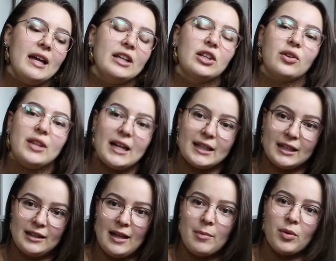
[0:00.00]
So
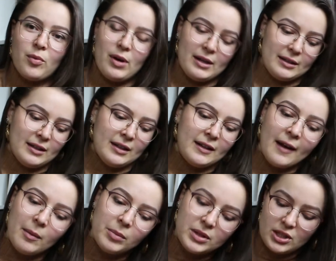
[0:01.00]
that's number one.
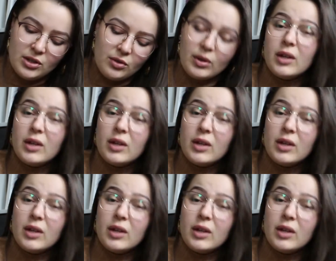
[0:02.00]
Number two,